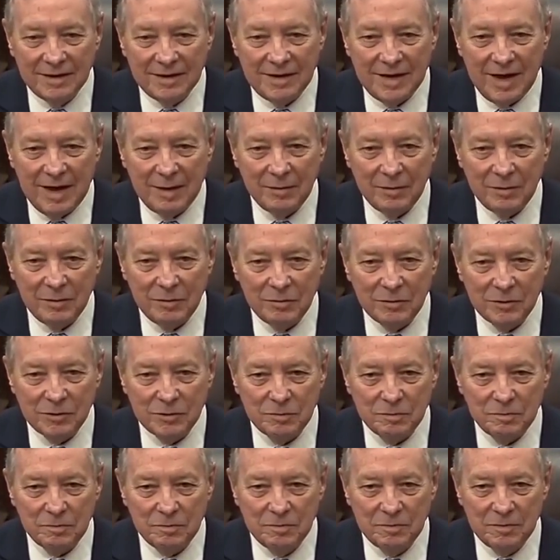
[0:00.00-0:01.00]
Tammy
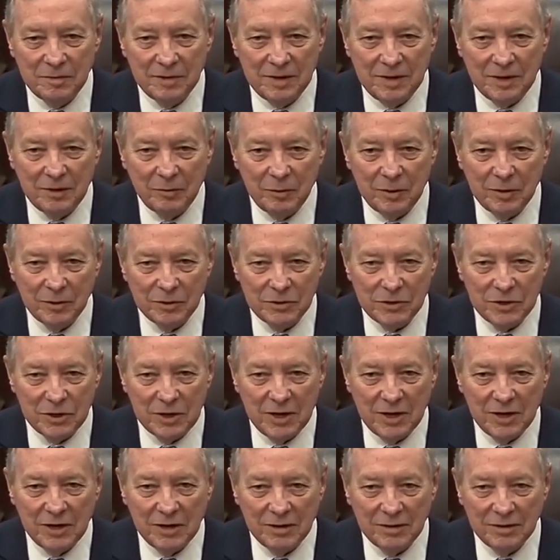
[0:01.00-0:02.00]
was in a
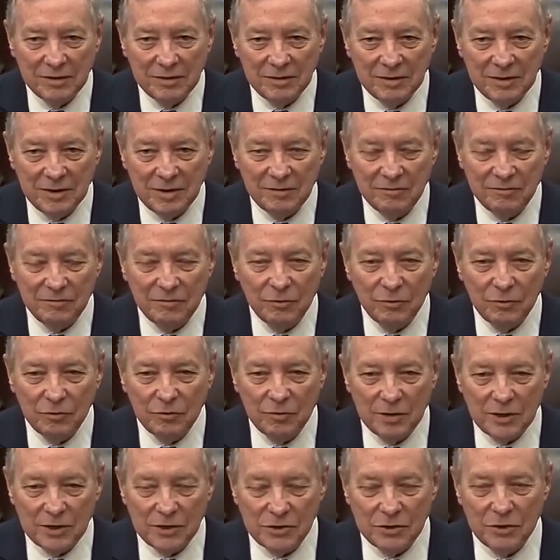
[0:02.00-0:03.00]
wheelchair in full
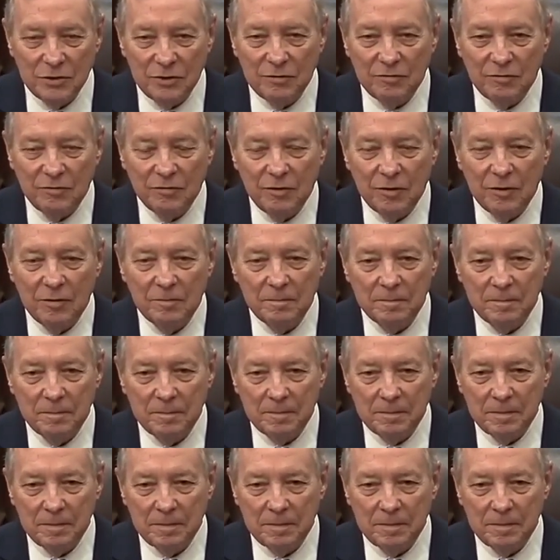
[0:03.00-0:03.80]
dress uniform,